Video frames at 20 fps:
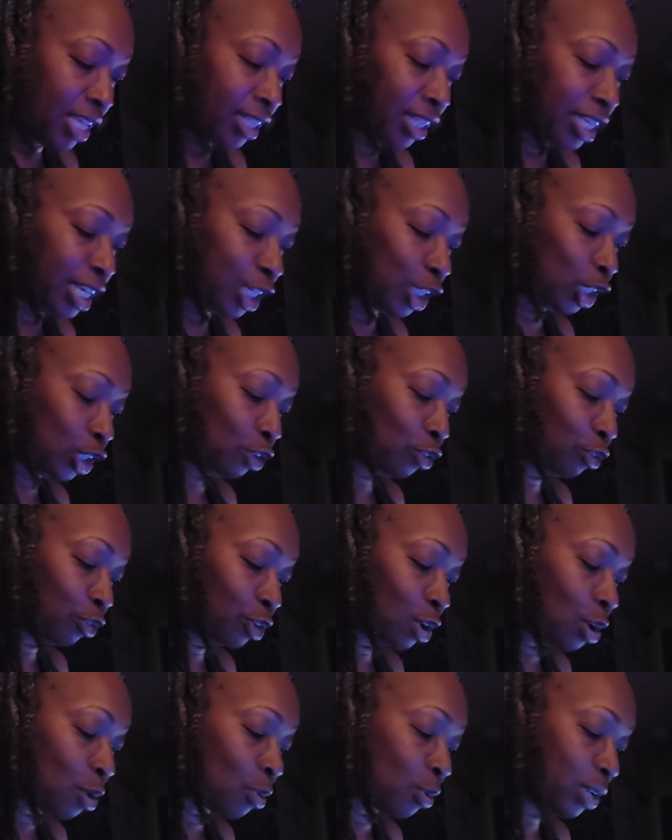Then she
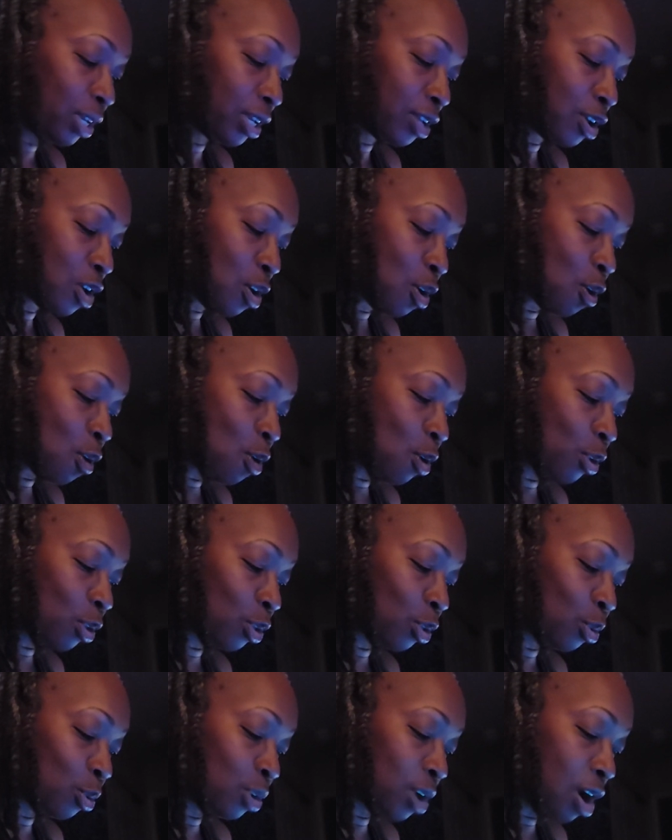floated on
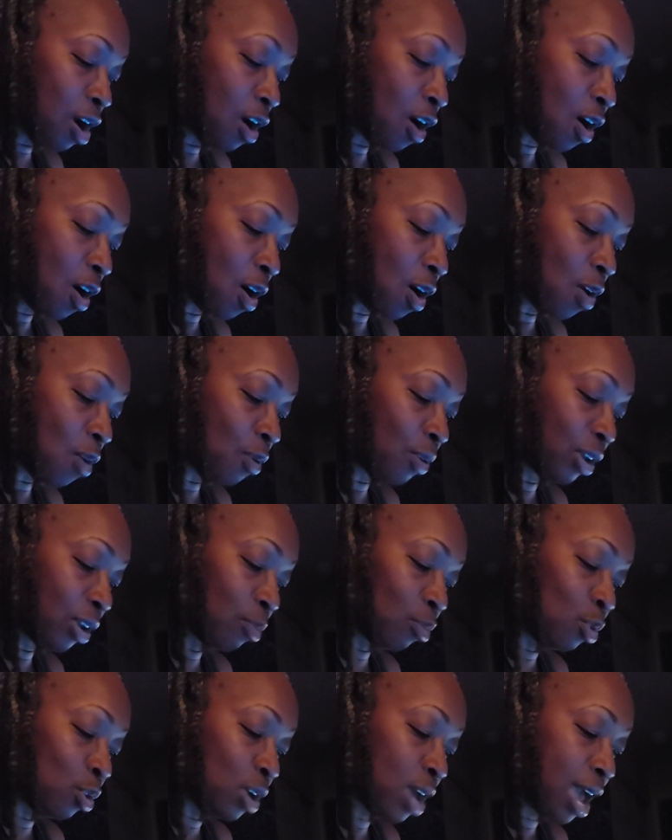through the hall
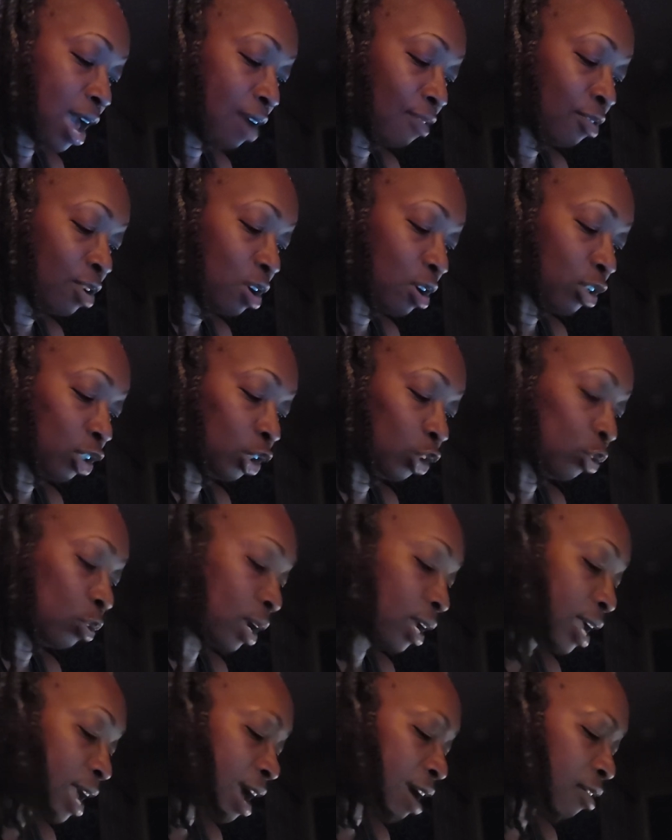and would have gone
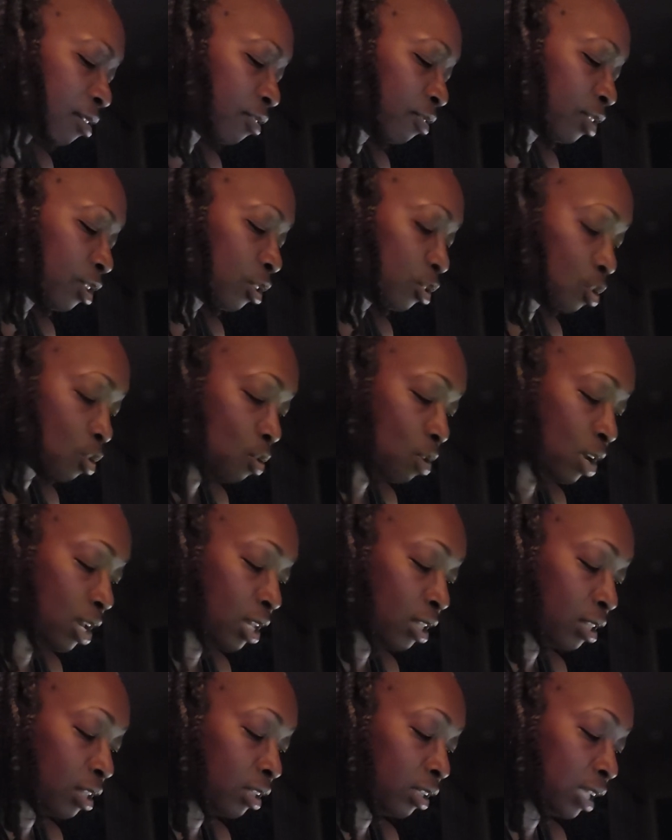straight out of the door
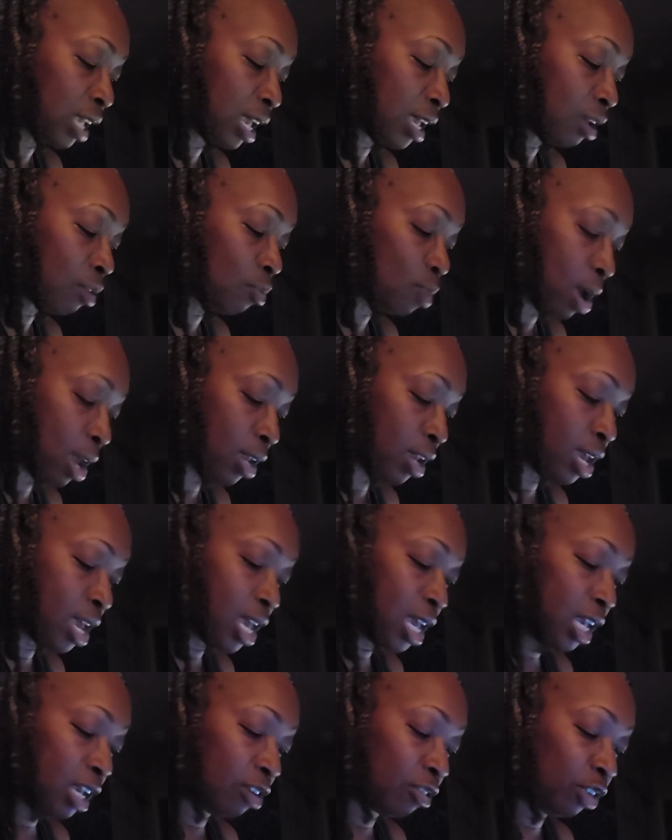in the same way
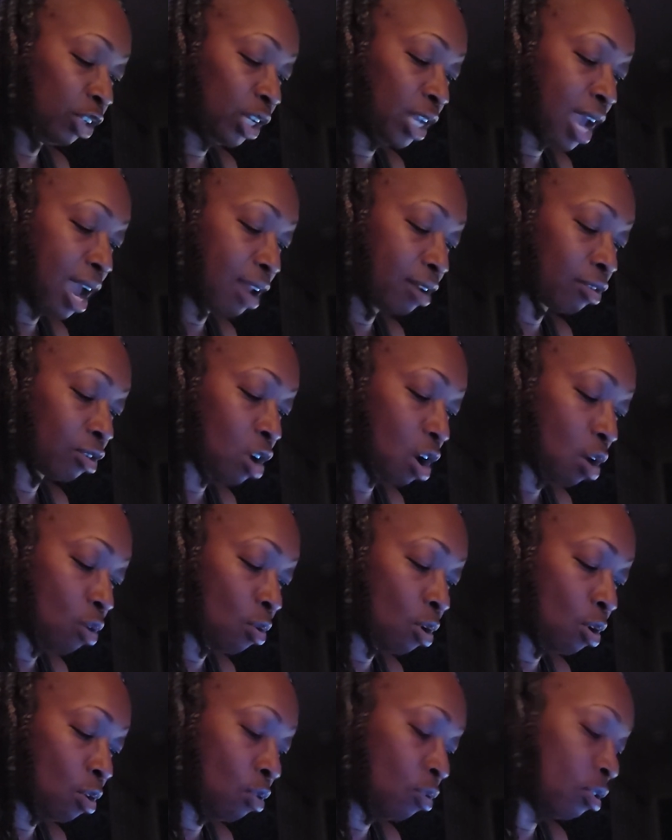if she hadn't caught
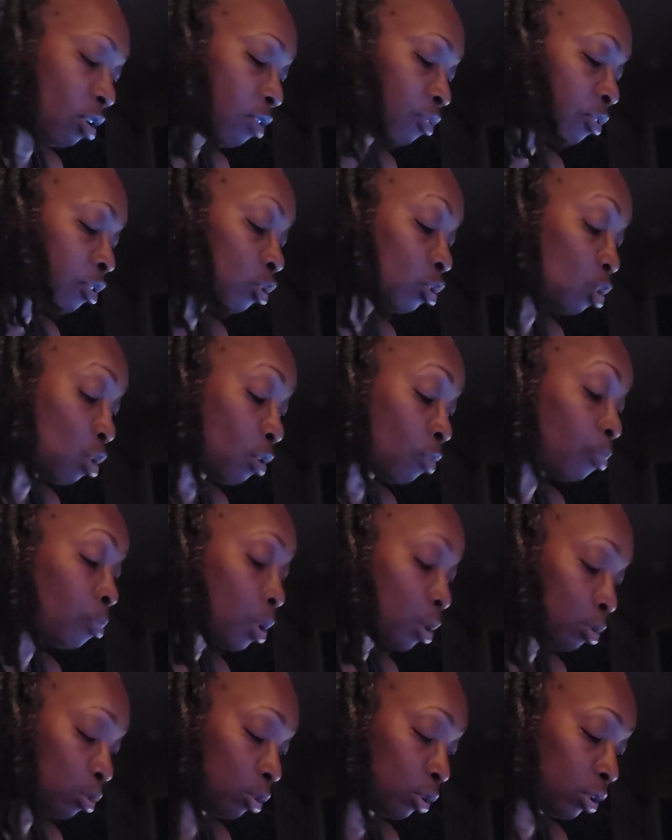hold of the
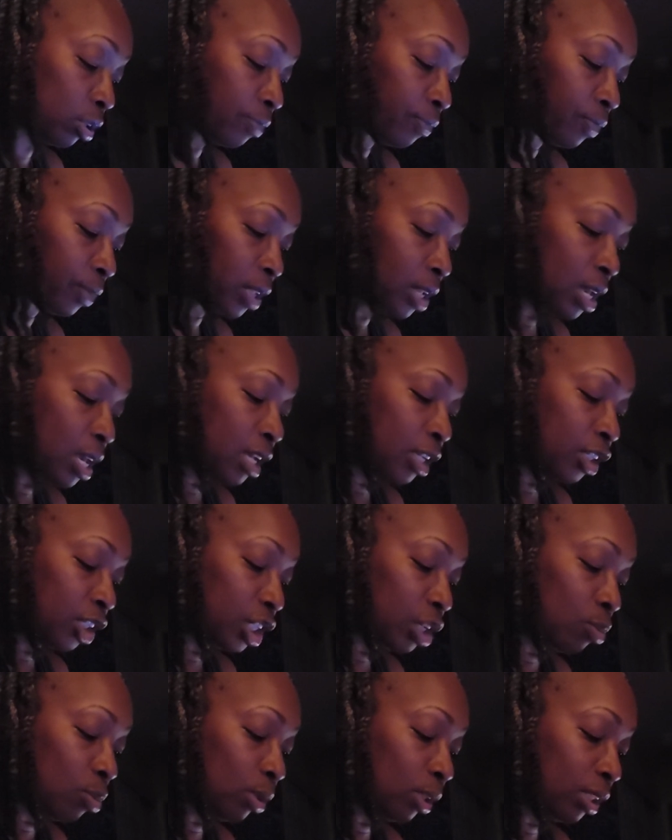doorpost.
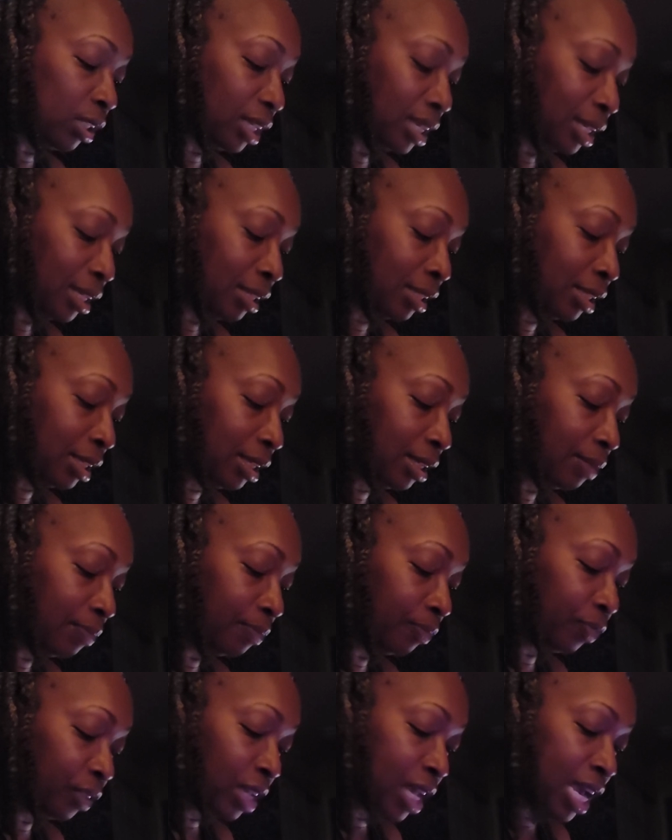She was getting
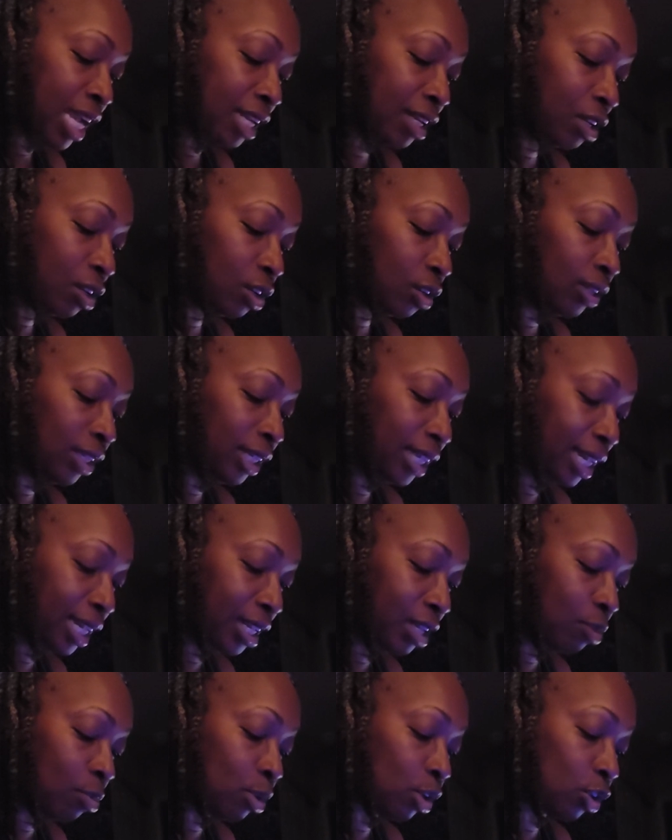a little
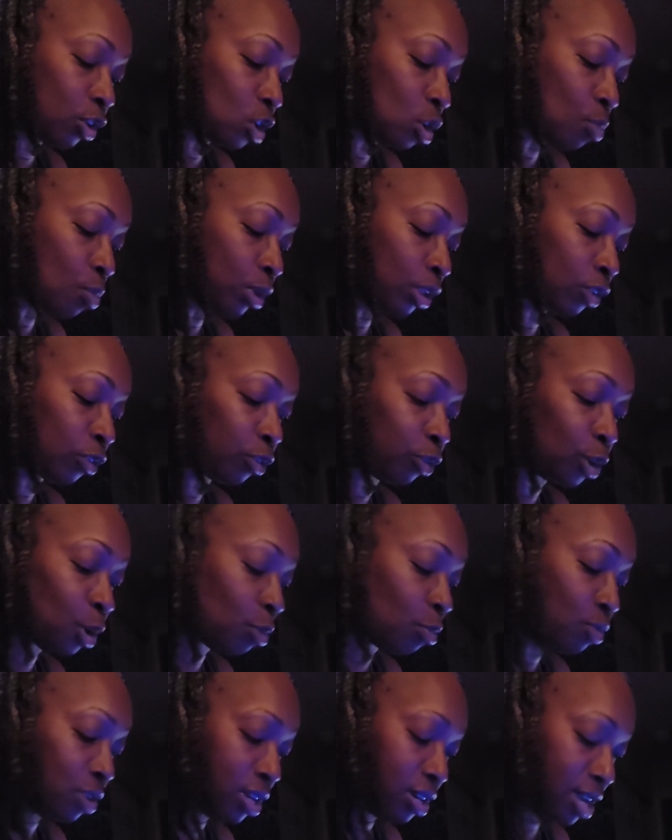giddy with so much
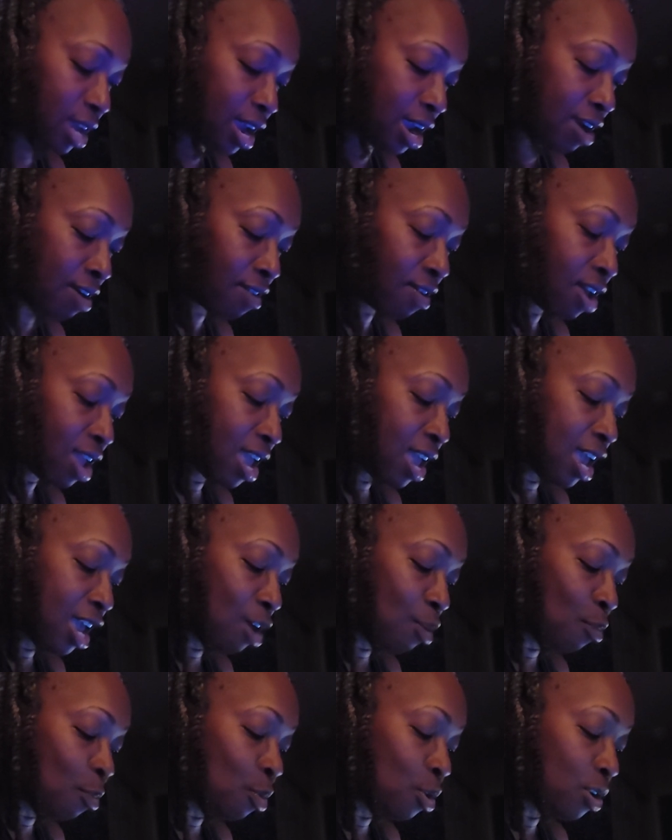floating in the air
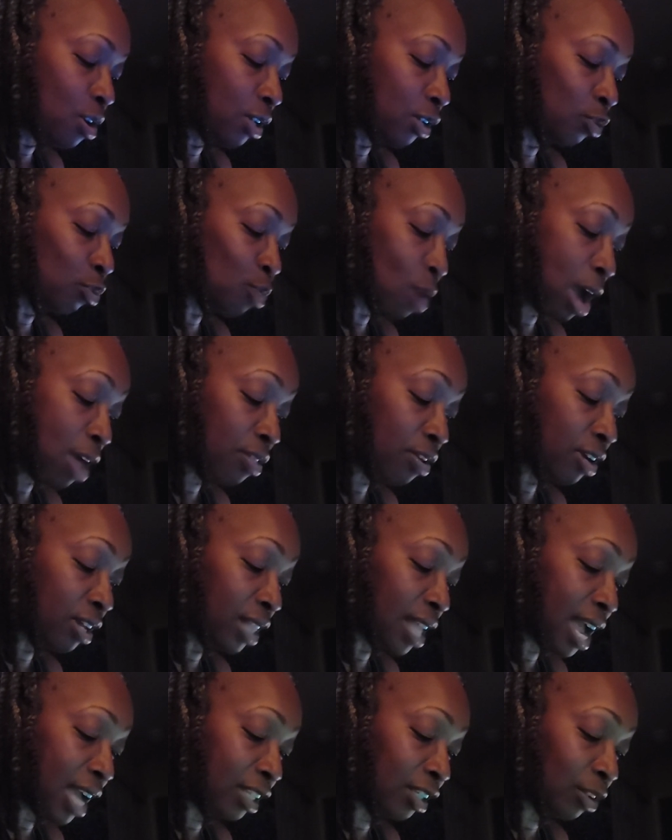and was rather
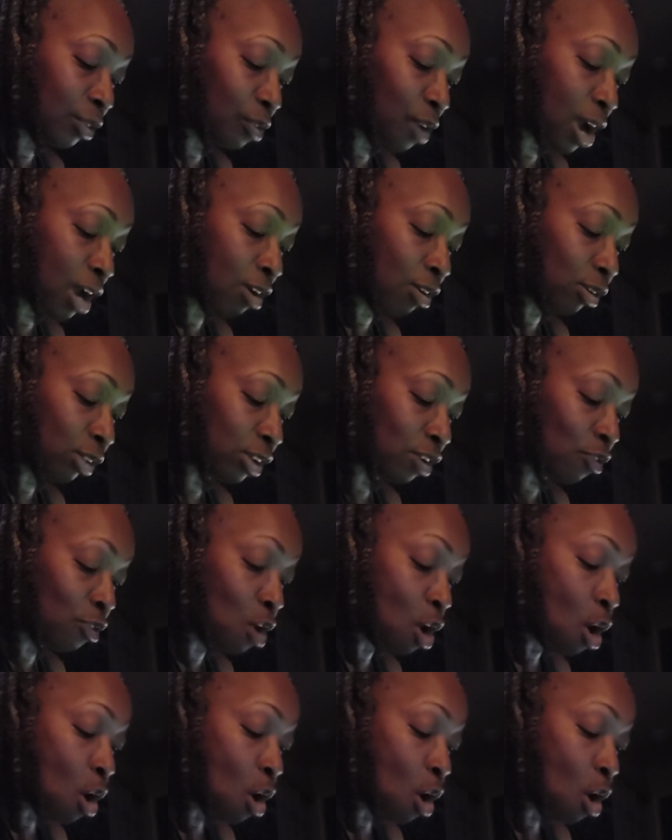glad to find herself